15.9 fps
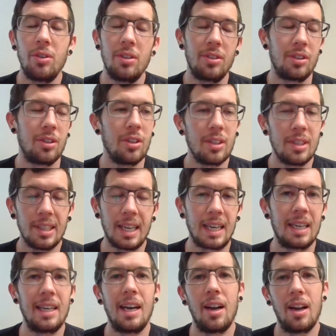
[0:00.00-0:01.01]
That was the only thing I
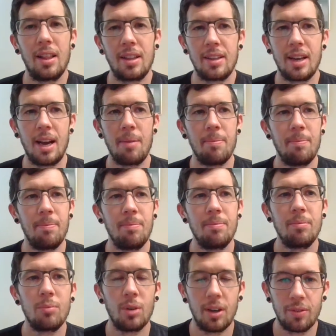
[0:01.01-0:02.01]
cut out at the time
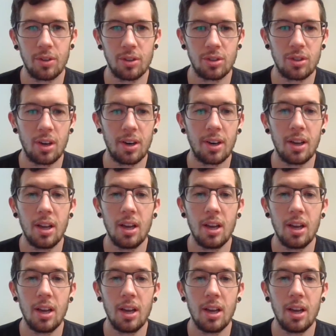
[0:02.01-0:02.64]
when I first started.